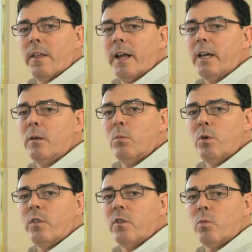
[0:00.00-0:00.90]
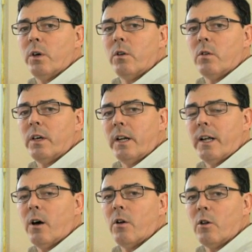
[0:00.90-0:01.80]
that I can move this window in
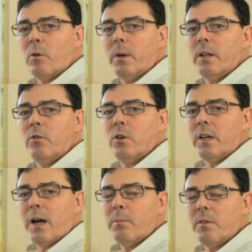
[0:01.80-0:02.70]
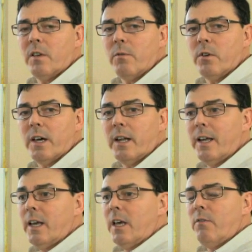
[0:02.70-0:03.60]
and out a little bit to compensate for that.